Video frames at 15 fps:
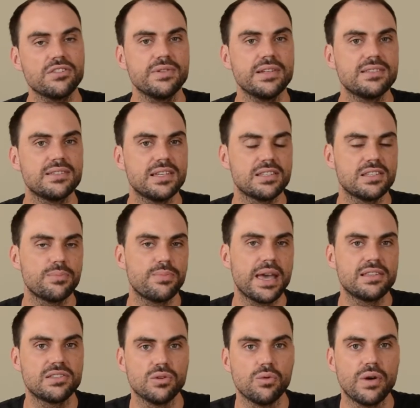to
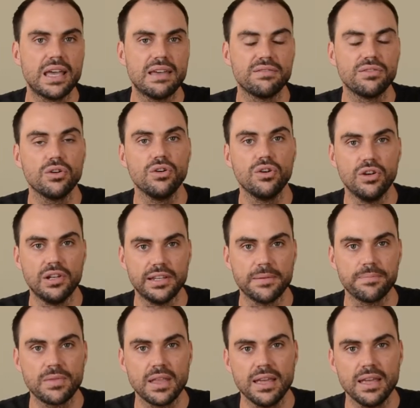anticipate a wave early.